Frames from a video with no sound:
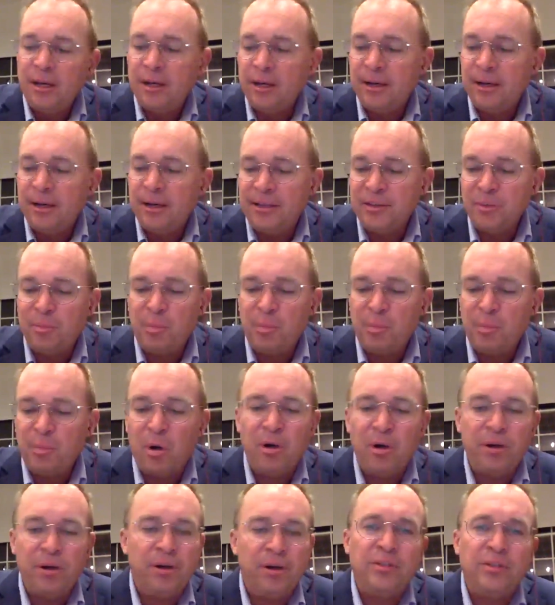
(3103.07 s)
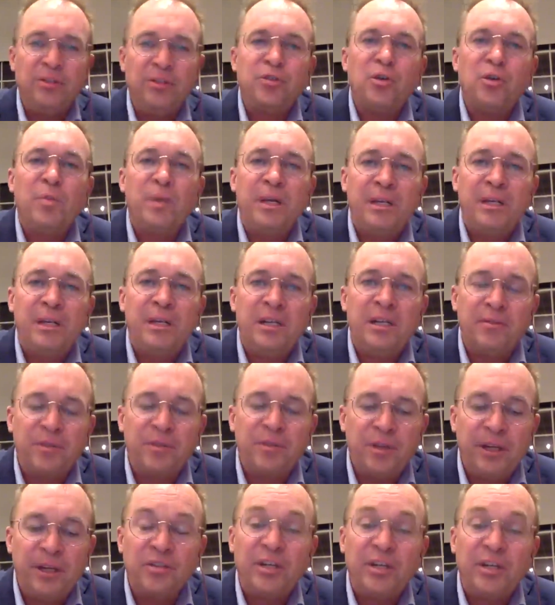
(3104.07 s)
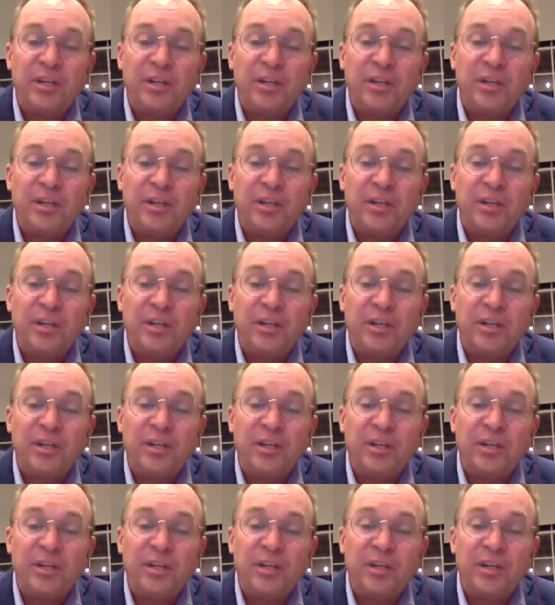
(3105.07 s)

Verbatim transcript: uh, as a partner in so many different things.